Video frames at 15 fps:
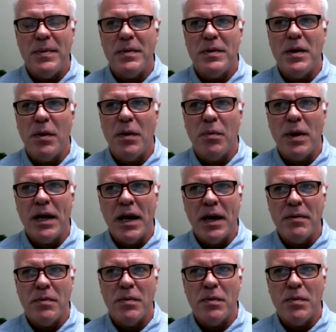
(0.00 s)
you know,
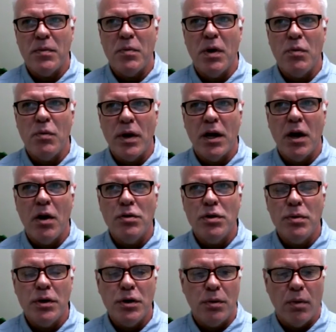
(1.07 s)
when we go
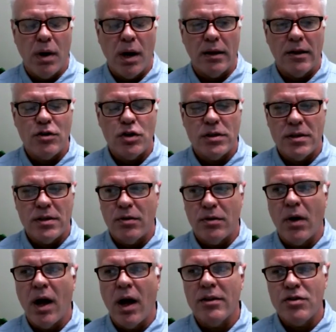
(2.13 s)
to a neurologist and the
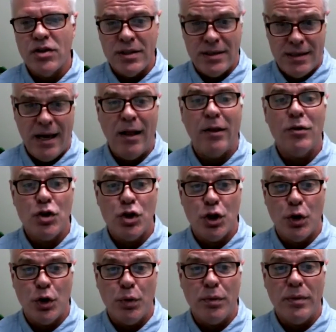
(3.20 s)
neurologist tells
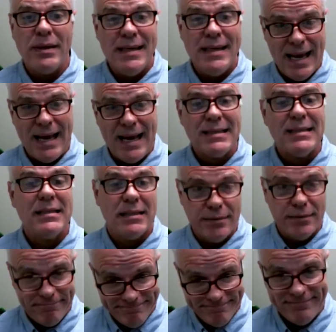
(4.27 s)
you,
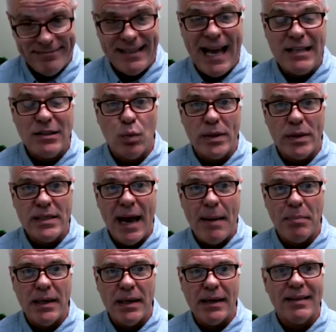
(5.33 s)
yes, that's what's
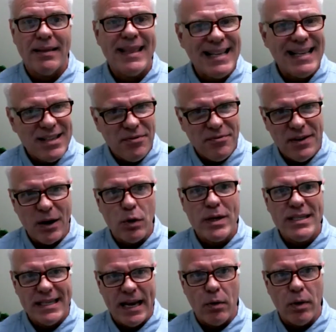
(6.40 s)
happening, that's a very
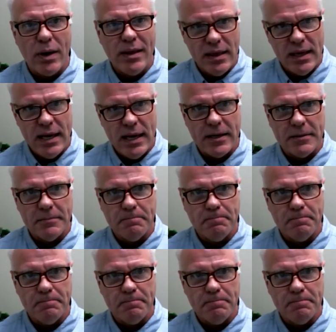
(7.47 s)
scary thing.